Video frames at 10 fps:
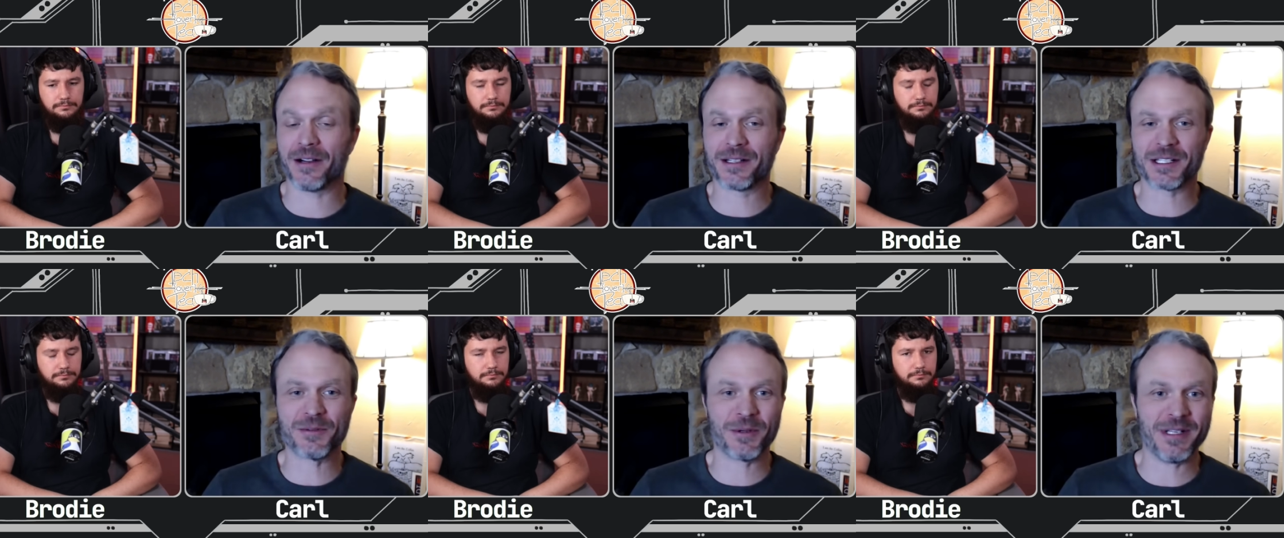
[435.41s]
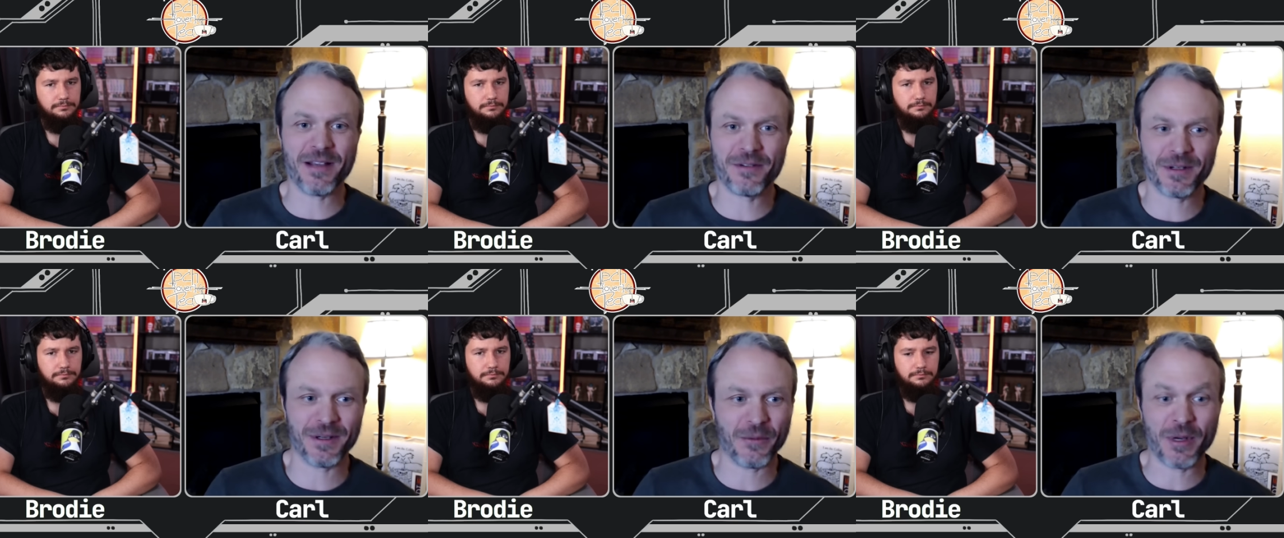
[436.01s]
Speaker 1: customer would
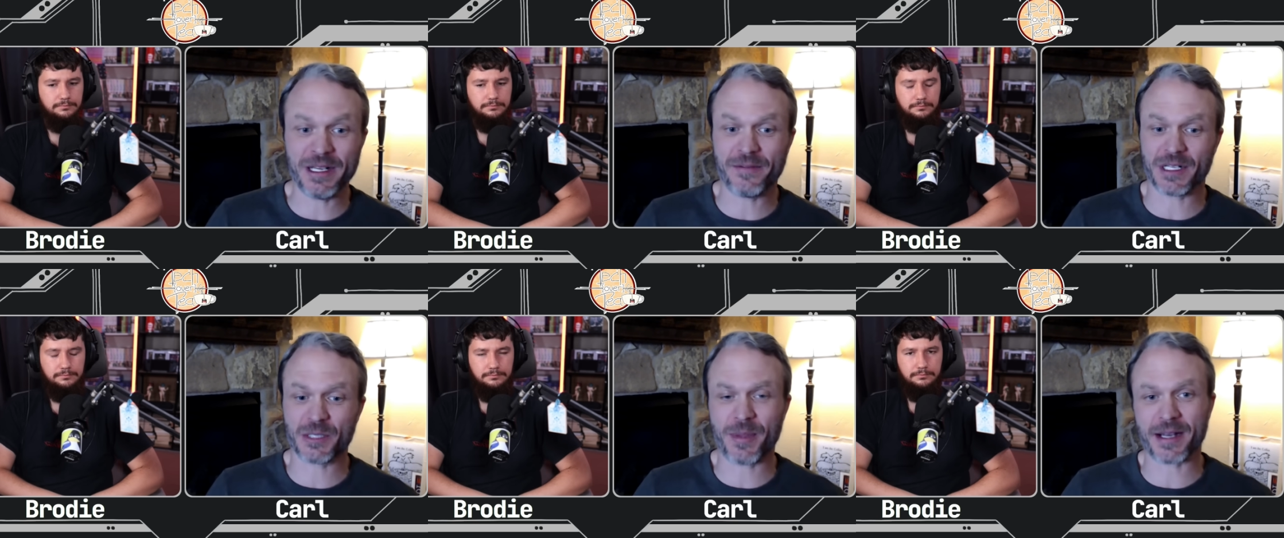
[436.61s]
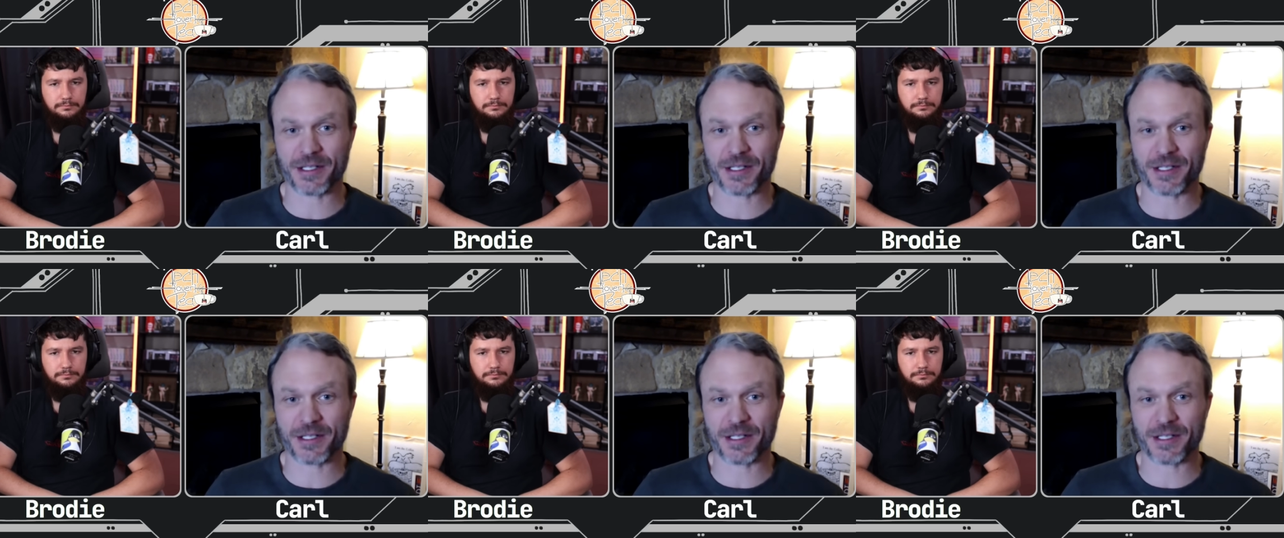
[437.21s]
never wouldn't even expect to